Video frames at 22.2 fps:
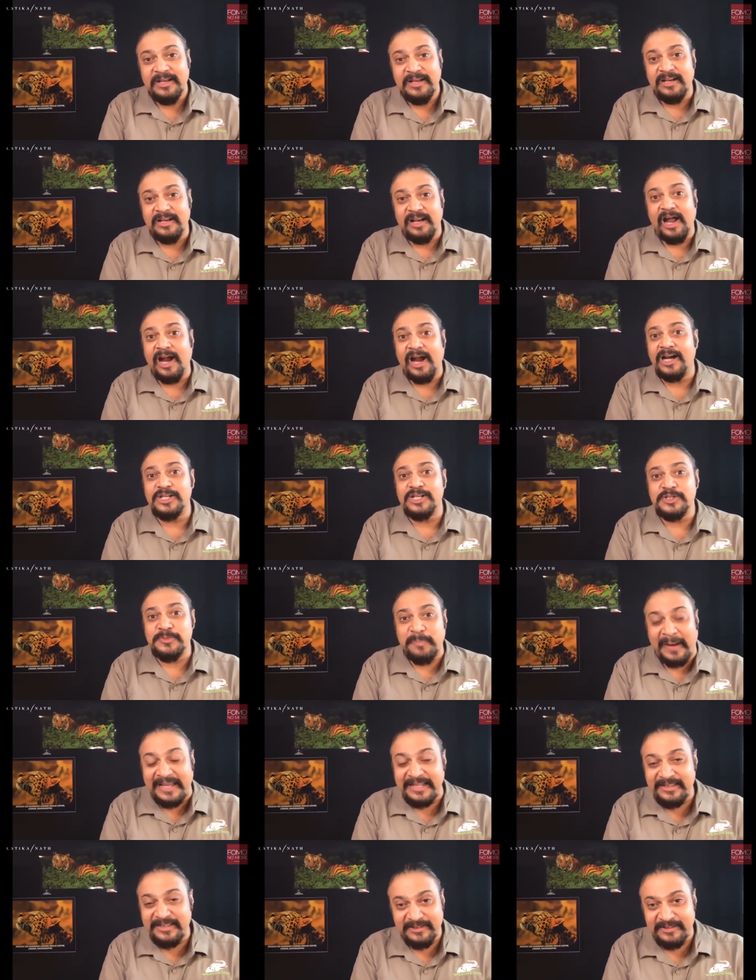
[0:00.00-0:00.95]
large
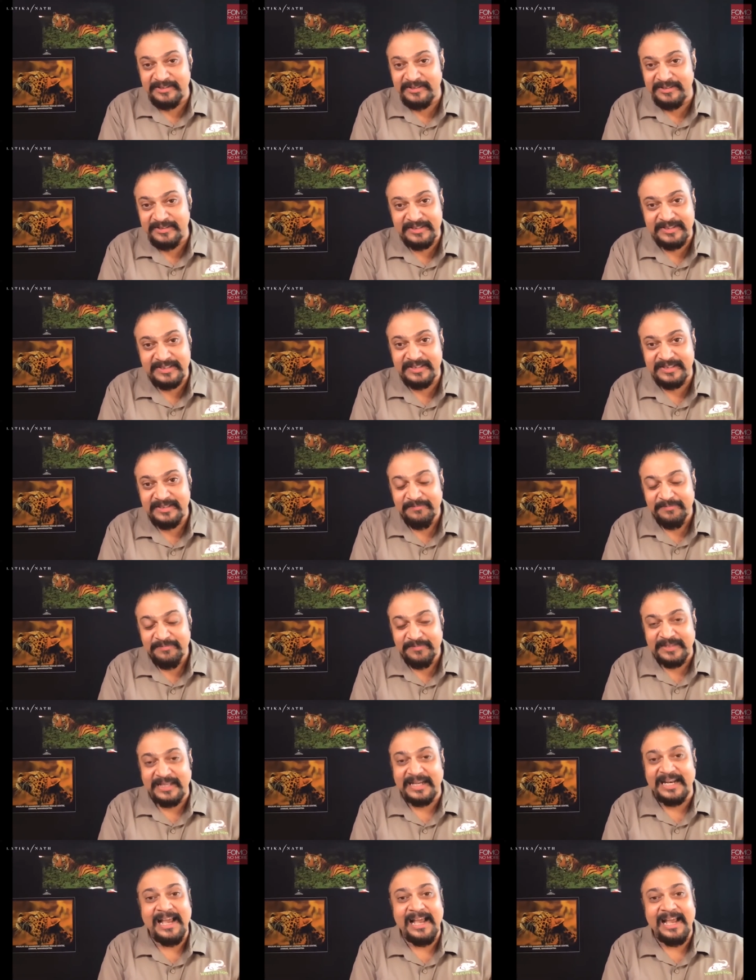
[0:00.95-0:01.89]
pythons
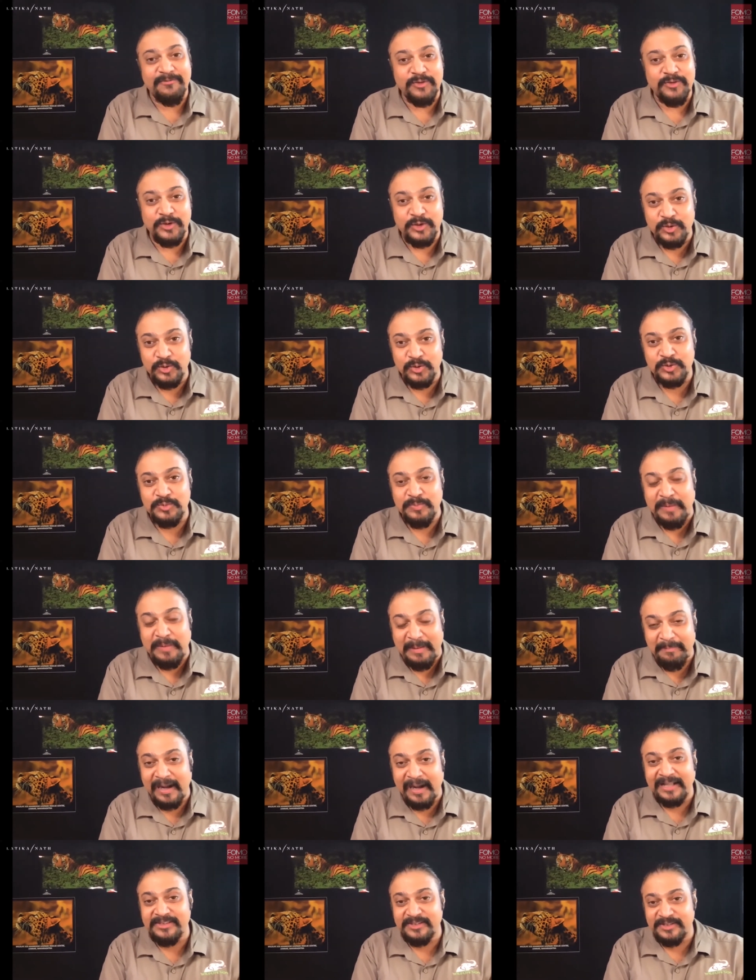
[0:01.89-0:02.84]
that I have to use my
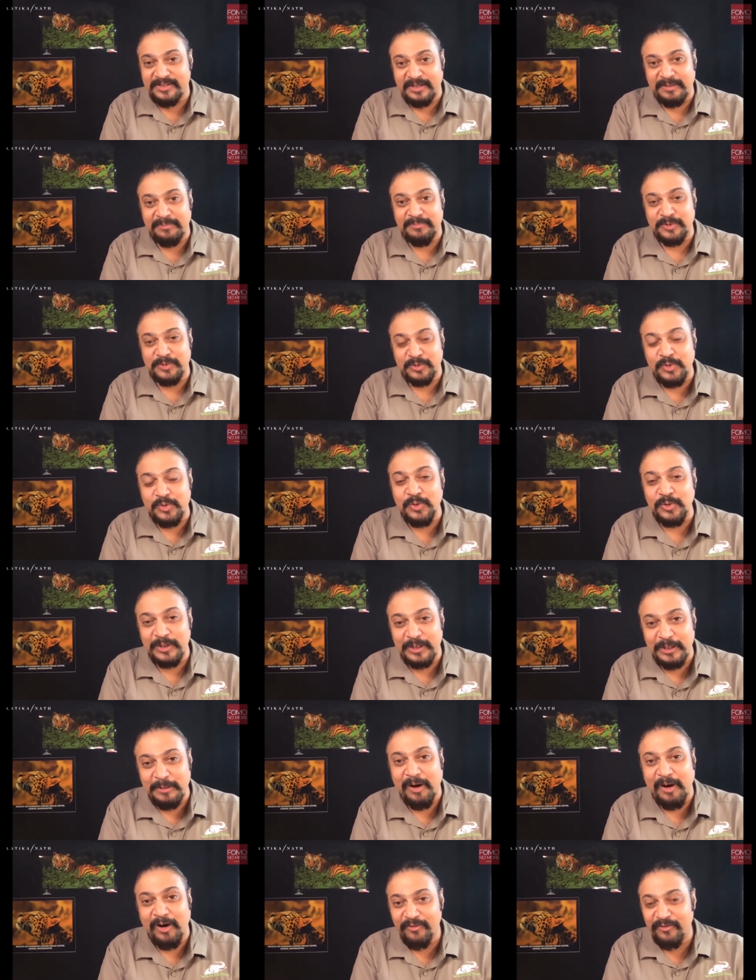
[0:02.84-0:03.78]
bathtub to cool
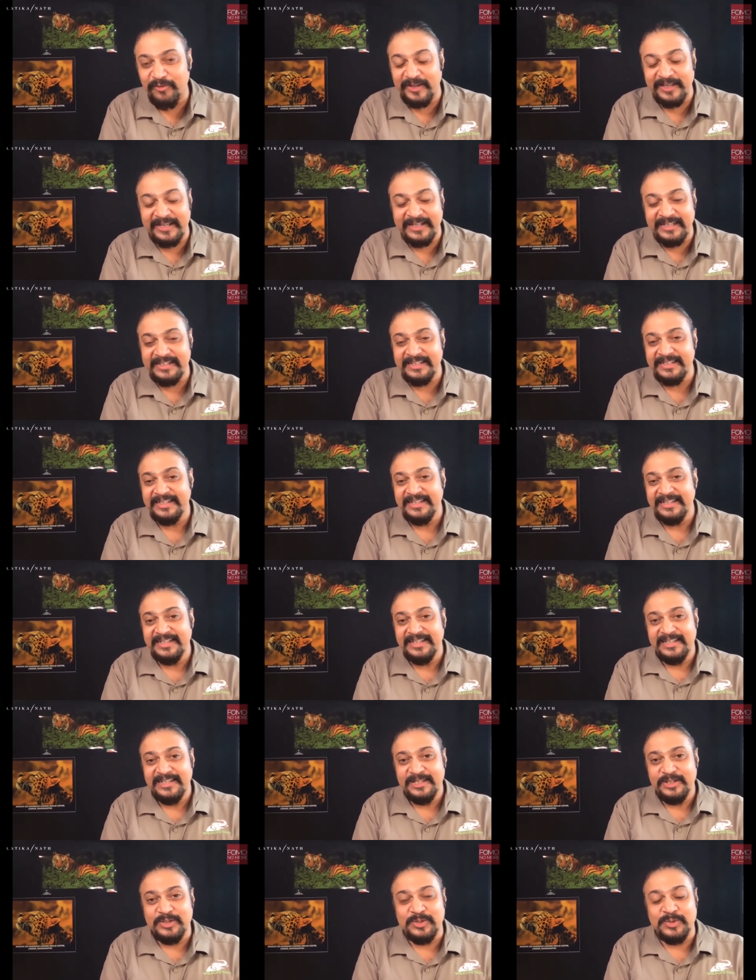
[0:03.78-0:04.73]
them off
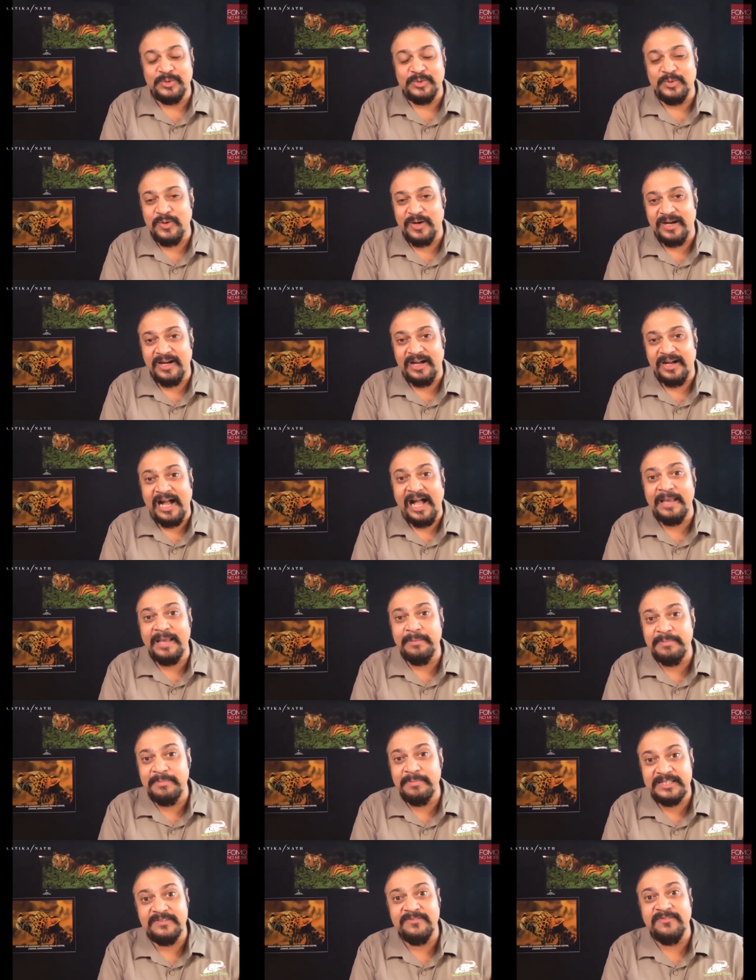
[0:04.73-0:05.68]
in, to uh,
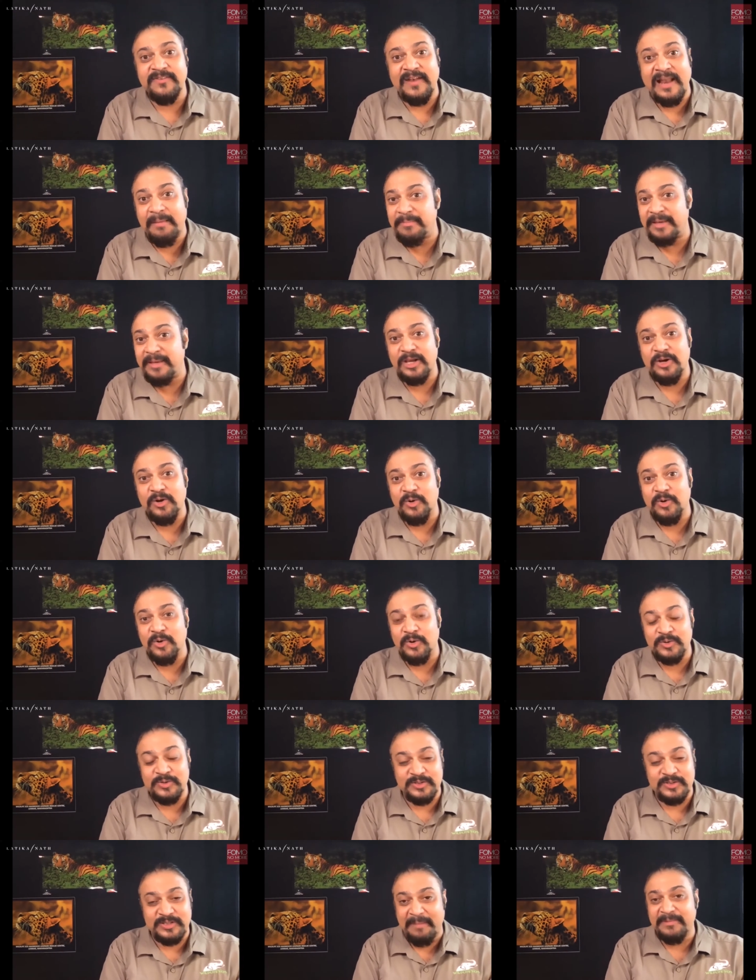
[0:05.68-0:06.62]
ibis
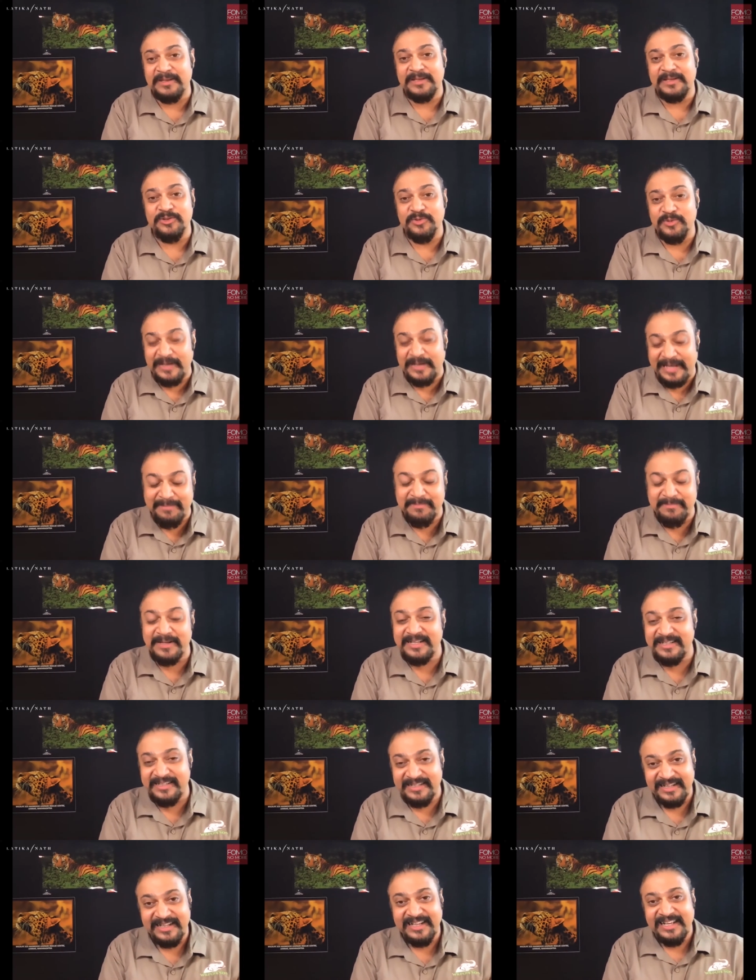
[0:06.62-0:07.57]
flamingos. I mean, you name
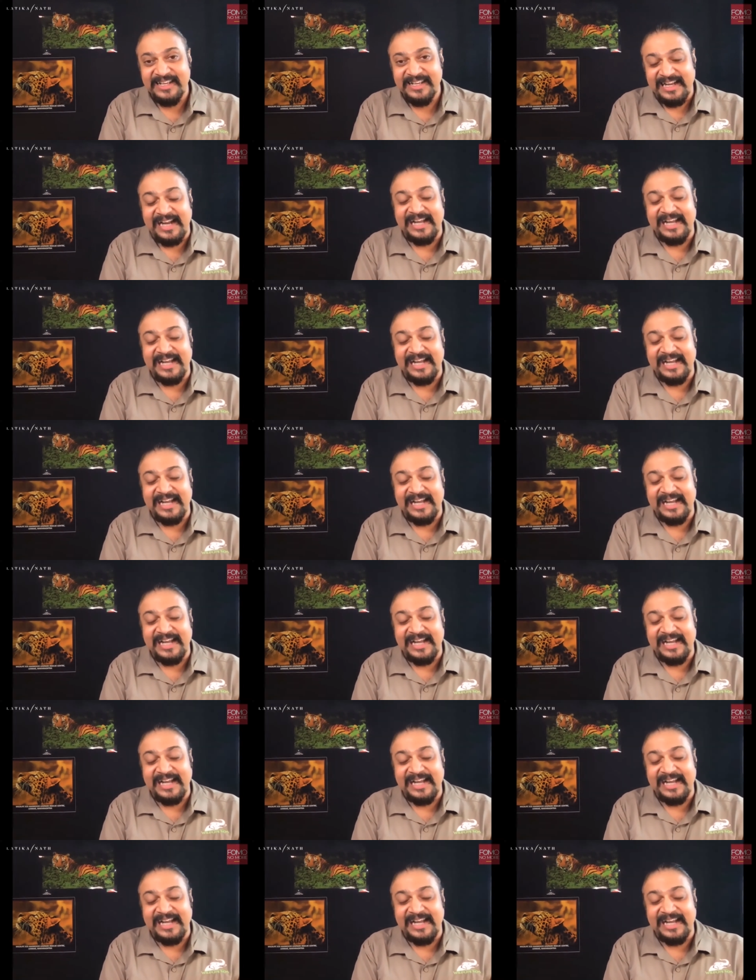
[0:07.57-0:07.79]
it.